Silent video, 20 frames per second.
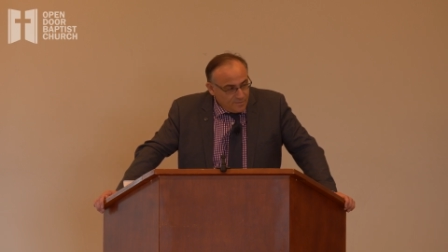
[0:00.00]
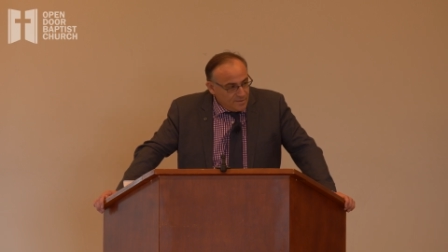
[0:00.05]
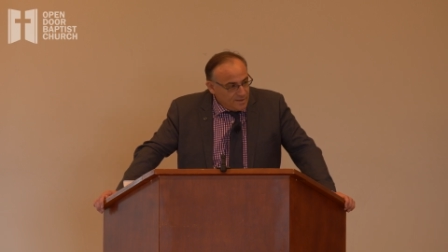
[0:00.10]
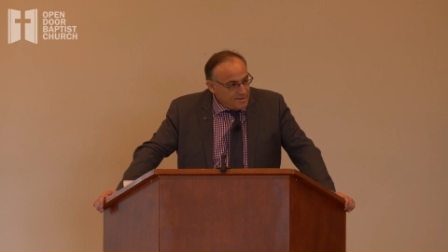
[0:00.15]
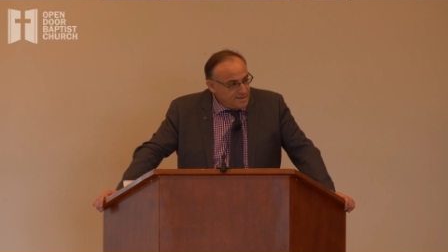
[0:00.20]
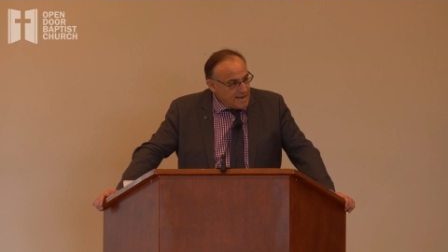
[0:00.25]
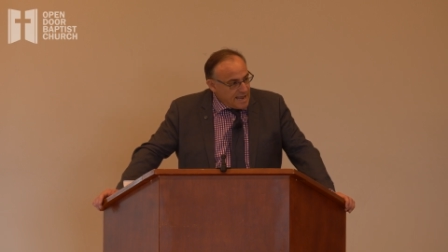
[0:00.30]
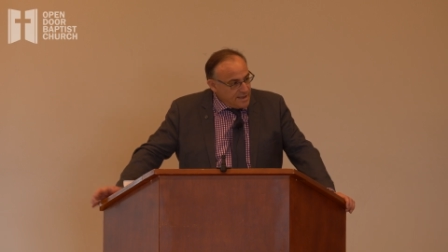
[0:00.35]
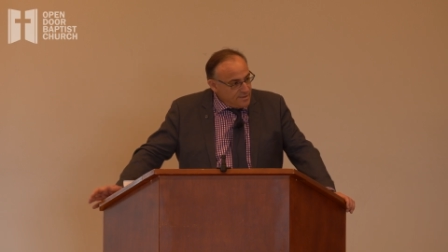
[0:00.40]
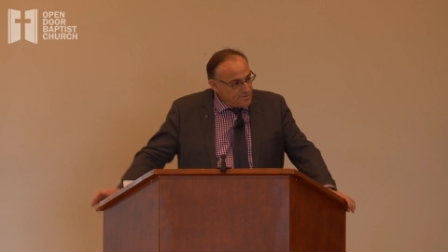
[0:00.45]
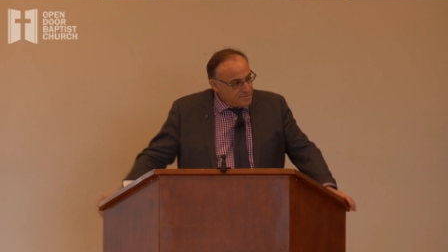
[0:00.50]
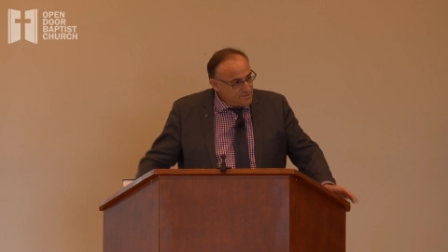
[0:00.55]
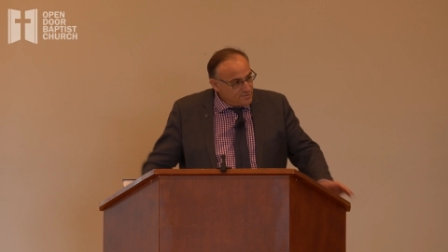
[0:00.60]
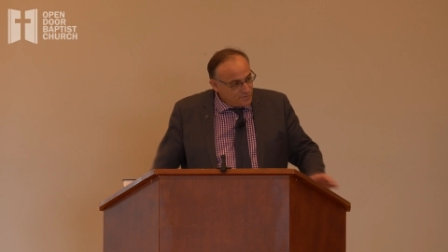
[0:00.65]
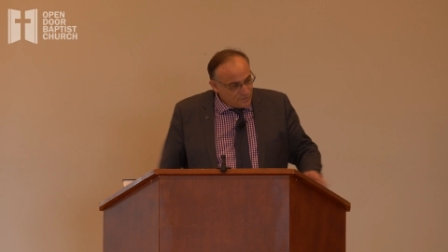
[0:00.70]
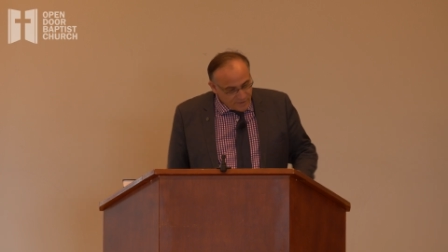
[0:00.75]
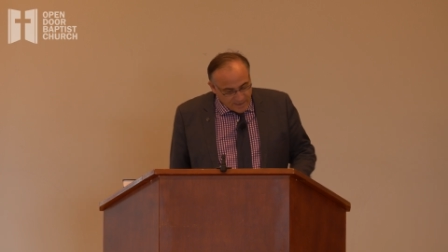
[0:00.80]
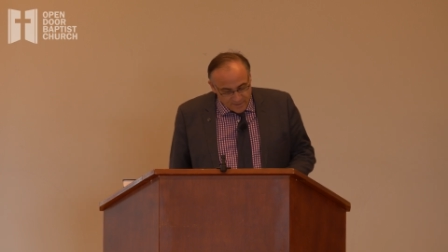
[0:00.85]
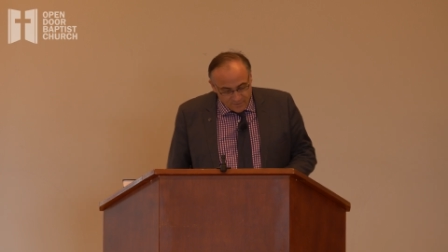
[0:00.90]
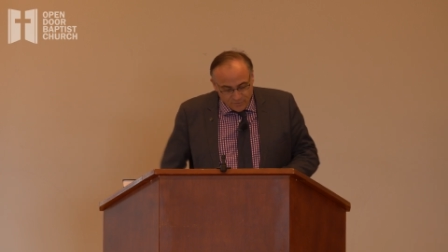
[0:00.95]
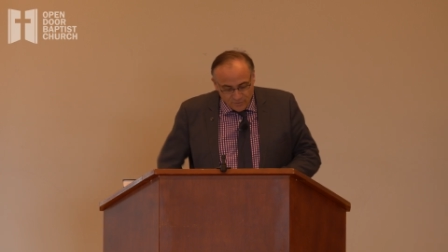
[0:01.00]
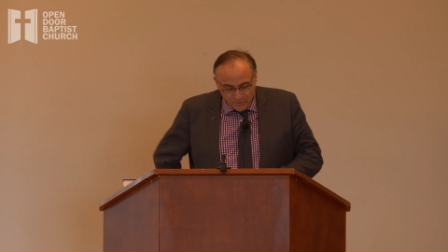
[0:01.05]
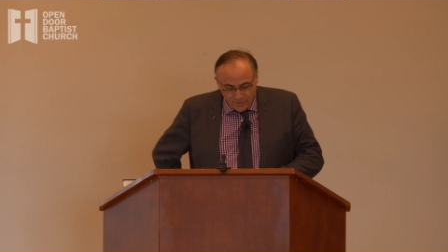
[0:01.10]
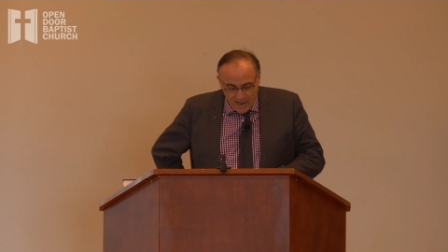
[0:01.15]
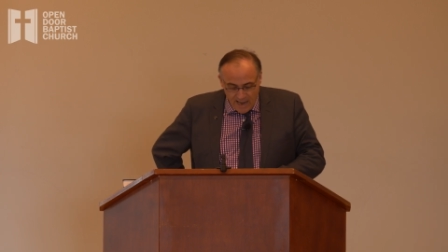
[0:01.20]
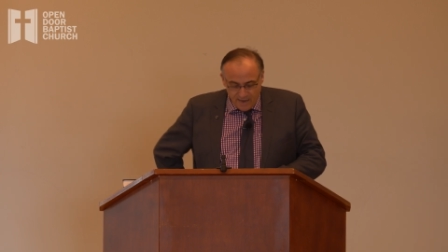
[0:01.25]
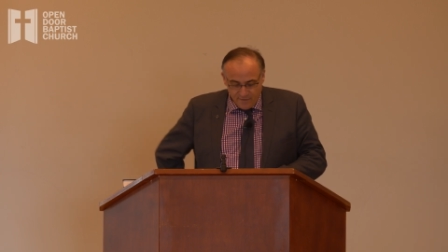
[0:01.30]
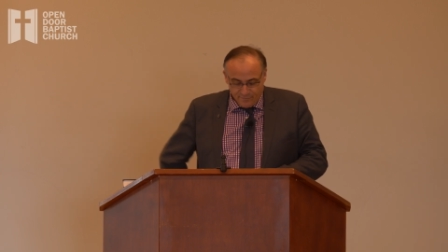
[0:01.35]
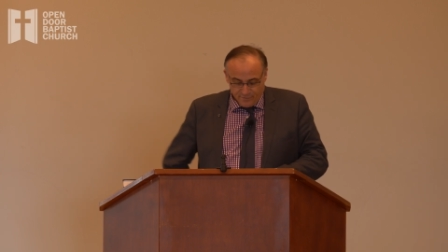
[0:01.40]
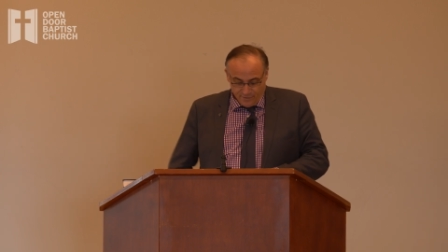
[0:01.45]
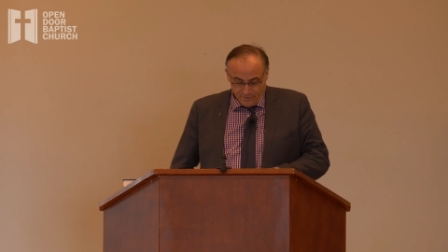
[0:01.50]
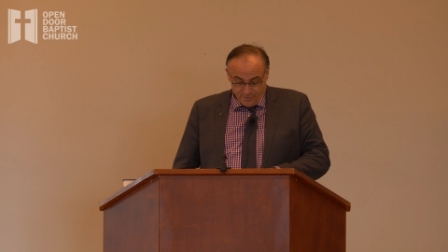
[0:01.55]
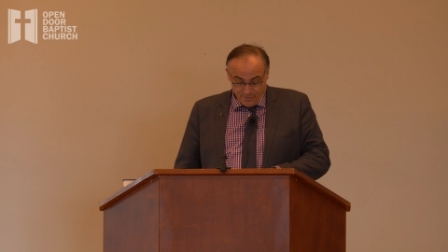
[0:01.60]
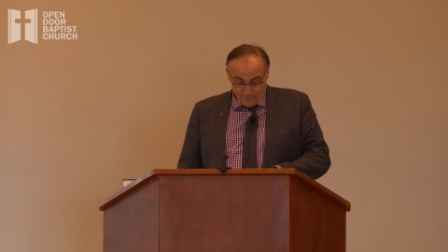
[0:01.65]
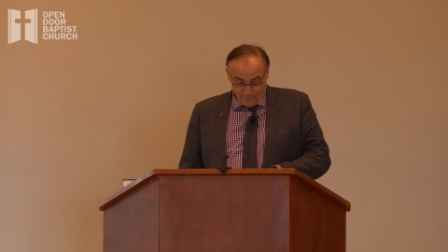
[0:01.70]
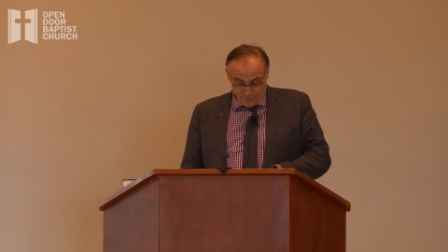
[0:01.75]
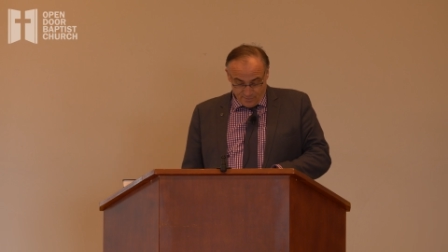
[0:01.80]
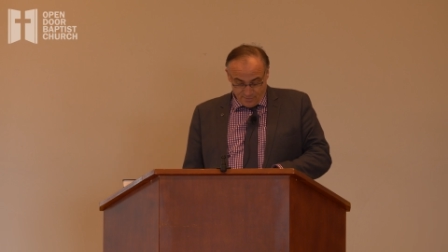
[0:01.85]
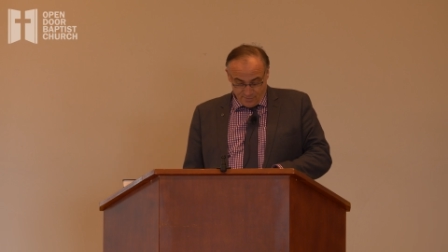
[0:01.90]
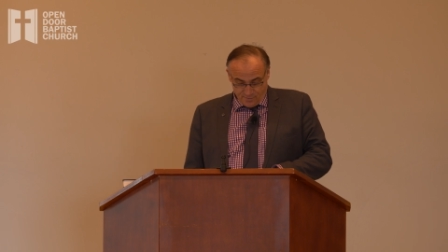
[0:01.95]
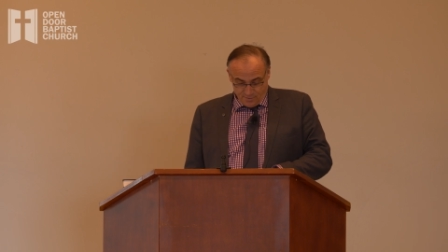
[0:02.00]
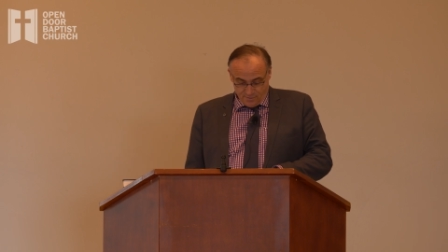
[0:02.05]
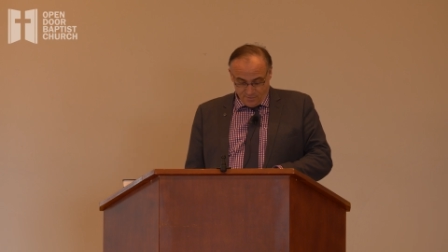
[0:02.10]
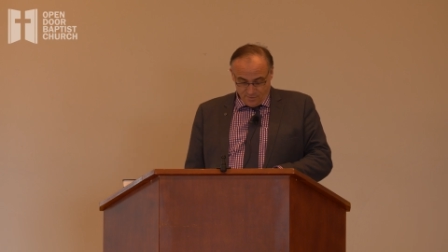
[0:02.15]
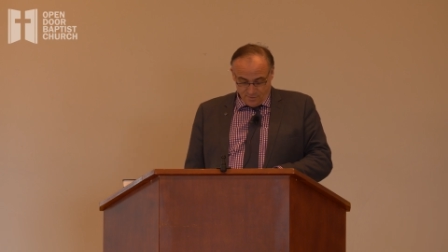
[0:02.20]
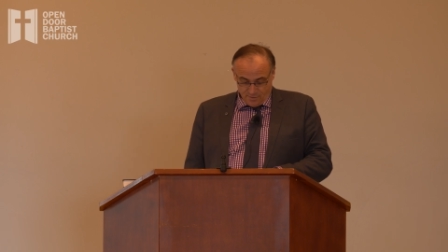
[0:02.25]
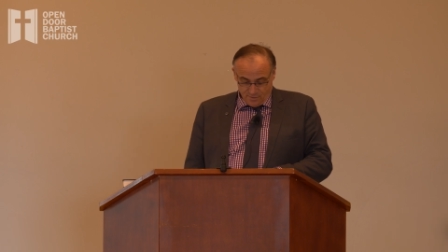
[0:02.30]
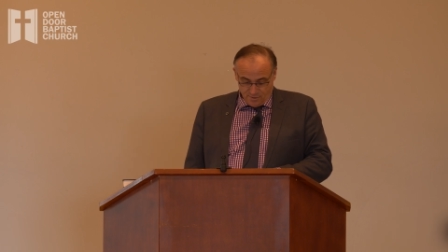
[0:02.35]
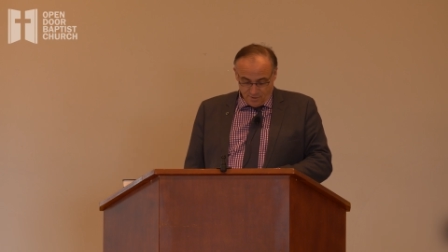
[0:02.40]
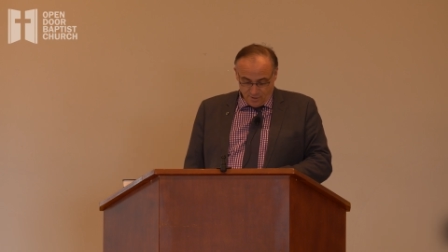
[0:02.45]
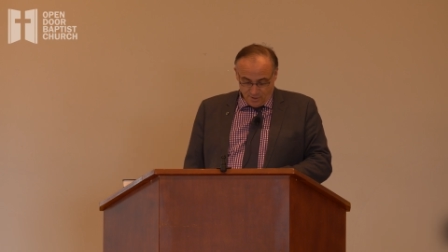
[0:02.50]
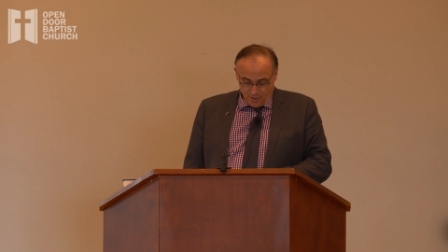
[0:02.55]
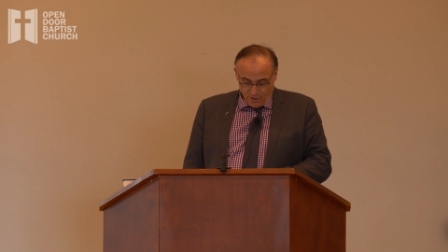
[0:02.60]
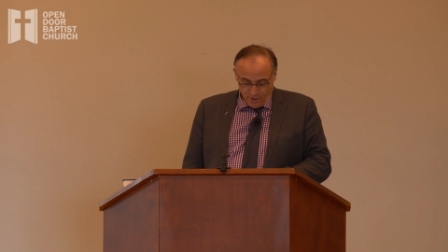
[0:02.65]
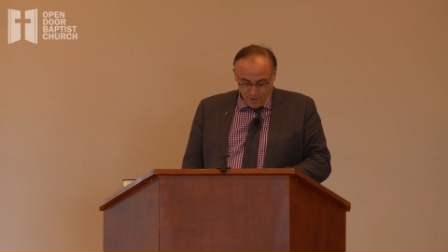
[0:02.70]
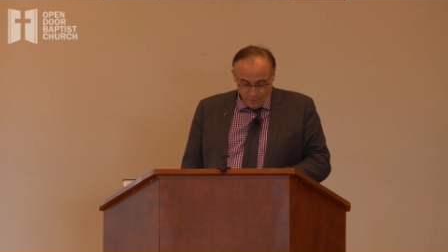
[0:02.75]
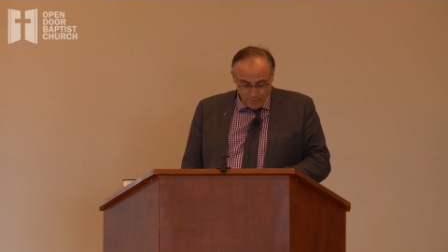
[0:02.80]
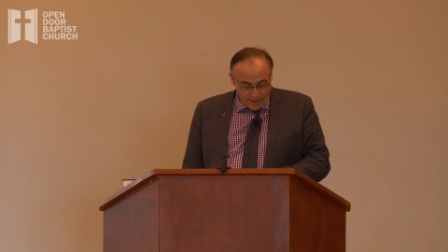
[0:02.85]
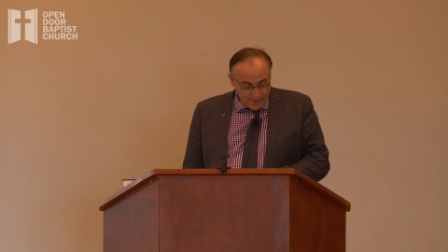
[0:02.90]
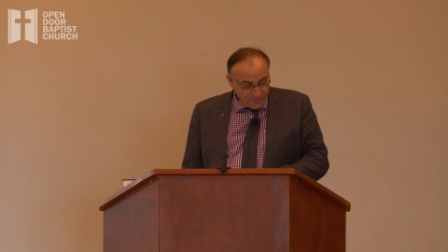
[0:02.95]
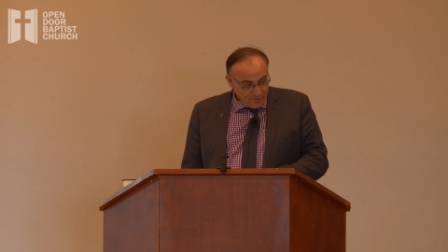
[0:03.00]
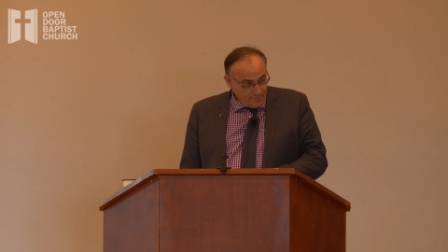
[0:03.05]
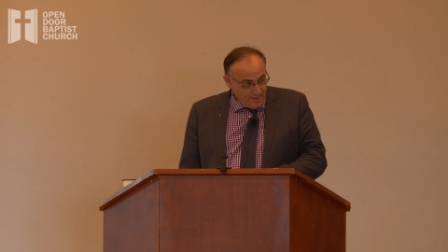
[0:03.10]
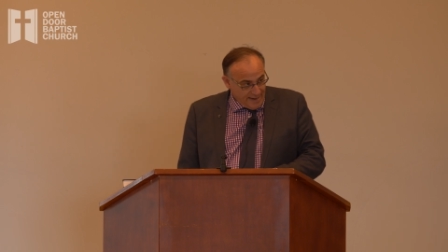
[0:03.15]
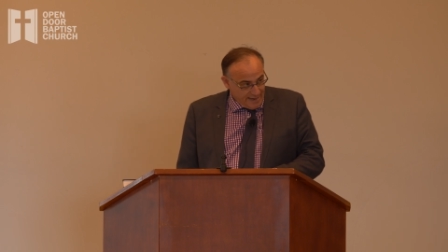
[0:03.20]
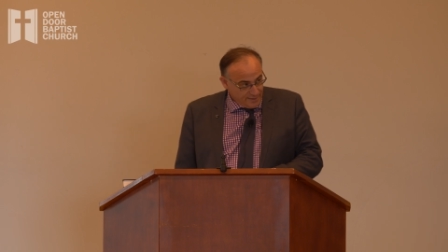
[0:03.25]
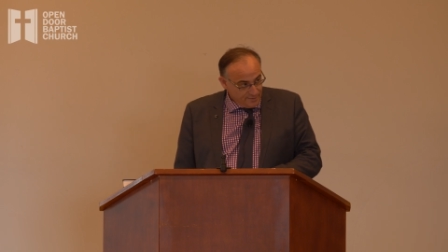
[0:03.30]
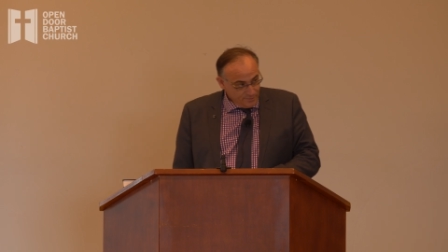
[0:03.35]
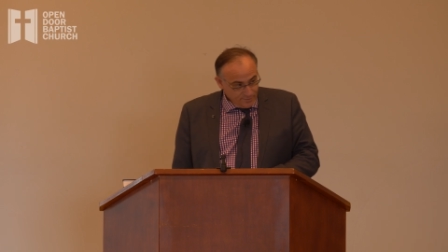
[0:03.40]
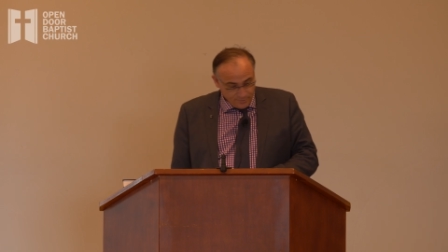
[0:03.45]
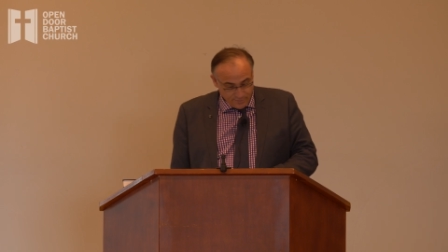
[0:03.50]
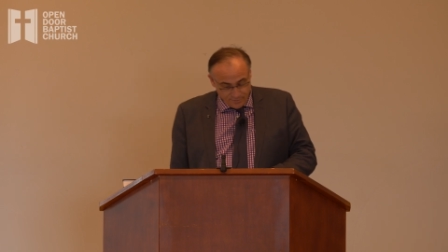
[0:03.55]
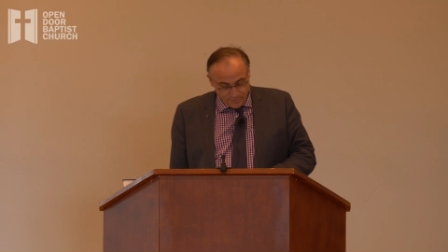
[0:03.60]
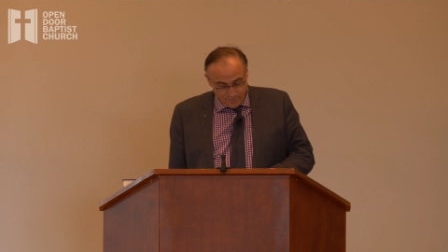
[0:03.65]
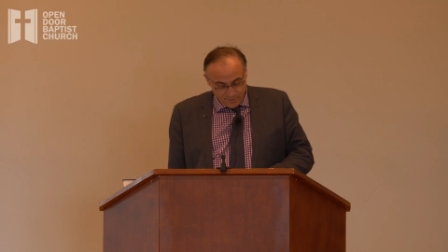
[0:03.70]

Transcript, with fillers: Then Nathan said to David, You are the man.